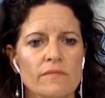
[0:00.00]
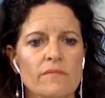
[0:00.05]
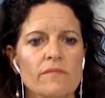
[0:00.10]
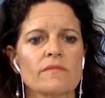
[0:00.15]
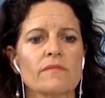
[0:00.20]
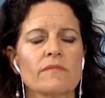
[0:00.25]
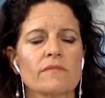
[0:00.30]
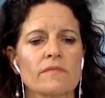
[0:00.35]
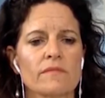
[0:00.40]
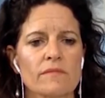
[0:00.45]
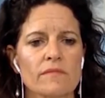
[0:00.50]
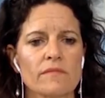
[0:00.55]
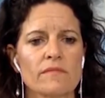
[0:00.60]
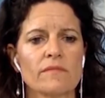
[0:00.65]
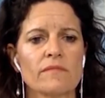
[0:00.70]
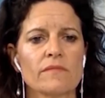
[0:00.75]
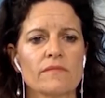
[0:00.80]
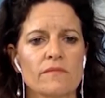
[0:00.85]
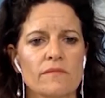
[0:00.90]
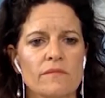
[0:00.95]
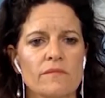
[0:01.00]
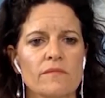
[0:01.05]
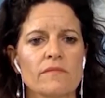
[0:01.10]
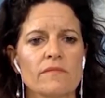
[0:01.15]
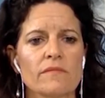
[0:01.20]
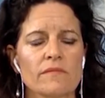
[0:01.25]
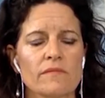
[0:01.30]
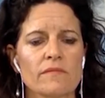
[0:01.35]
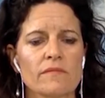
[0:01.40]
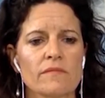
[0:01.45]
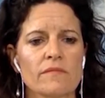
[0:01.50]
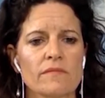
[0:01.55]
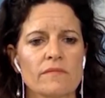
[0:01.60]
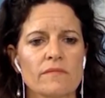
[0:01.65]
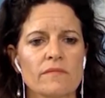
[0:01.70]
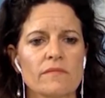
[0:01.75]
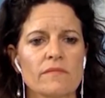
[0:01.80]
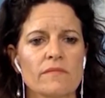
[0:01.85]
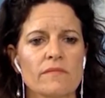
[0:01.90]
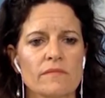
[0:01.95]

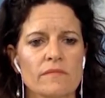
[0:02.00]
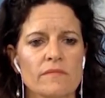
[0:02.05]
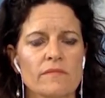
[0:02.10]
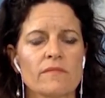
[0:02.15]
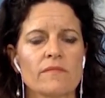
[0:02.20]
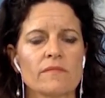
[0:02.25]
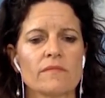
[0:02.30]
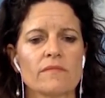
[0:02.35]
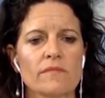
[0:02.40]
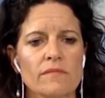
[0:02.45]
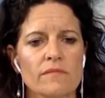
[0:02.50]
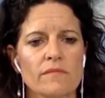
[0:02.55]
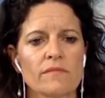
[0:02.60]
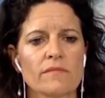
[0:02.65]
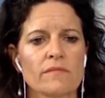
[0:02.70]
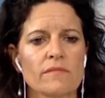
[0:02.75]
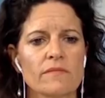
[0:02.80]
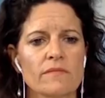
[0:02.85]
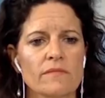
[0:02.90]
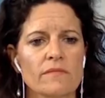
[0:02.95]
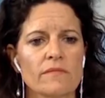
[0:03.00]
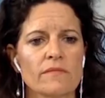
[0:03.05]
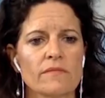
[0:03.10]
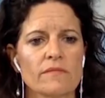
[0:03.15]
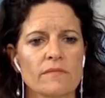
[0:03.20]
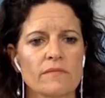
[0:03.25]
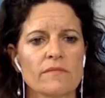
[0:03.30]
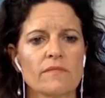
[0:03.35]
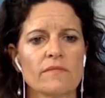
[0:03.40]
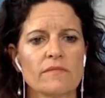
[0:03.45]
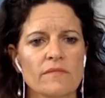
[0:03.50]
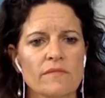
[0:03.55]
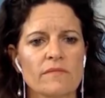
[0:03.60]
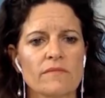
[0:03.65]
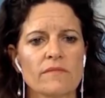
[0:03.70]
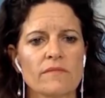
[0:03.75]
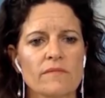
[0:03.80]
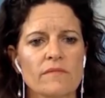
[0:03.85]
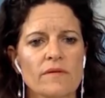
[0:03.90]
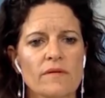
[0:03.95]

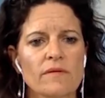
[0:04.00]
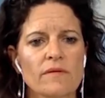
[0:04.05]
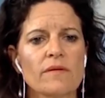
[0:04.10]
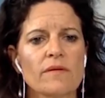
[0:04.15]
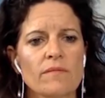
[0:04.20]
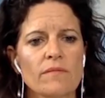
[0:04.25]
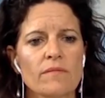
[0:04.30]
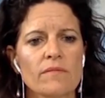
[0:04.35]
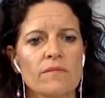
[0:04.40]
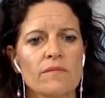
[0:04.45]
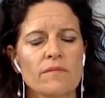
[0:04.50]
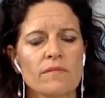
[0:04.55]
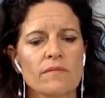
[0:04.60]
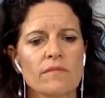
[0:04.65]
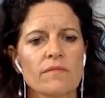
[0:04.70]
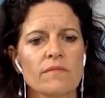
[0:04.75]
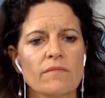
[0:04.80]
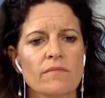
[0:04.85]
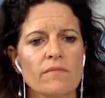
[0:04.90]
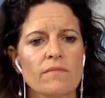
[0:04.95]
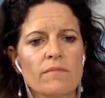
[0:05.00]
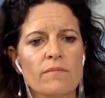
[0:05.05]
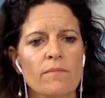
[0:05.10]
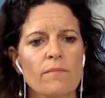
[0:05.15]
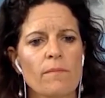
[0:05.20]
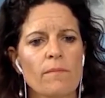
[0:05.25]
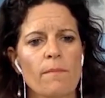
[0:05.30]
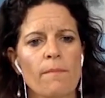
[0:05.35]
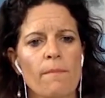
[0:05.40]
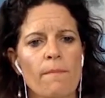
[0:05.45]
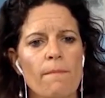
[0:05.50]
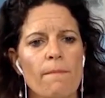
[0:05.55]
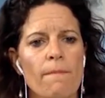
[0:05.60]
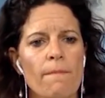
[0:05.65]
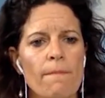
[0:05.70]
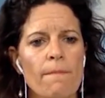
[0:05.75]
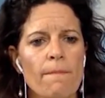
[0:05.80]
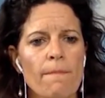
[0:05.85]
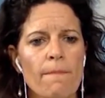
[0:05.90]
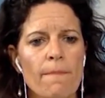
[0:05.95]

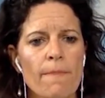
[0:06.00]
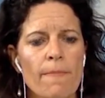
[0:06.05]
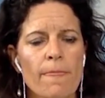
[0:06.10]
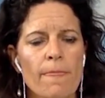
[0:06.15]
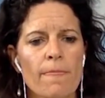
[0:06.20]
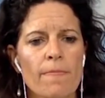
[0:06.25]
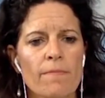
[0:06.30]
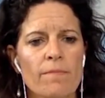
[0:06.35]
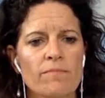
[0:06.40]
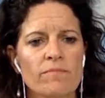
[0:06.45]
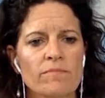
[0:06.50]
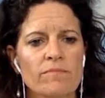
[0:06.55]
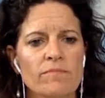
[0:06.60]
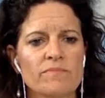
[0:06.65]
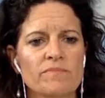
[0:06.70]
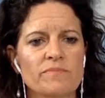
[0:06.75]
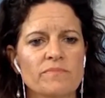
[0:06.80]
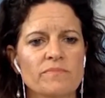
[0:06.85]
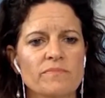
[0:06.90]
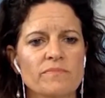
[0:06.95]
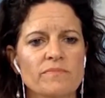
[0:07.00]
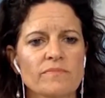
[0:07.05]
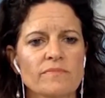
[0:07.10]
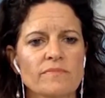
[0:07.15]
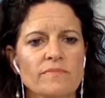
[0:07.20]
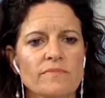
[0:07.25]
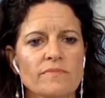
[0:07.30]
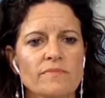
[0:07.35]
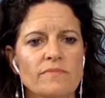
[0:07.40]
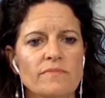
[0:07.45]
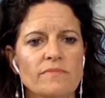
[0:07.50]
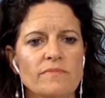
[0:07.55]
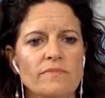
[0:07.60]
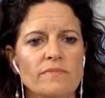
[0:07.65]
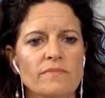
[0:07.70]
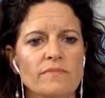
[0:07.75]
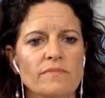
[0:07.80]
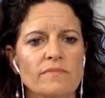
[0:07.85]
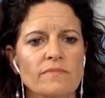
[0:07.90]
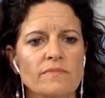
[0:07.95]

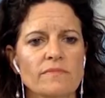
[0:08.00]
(not speaking)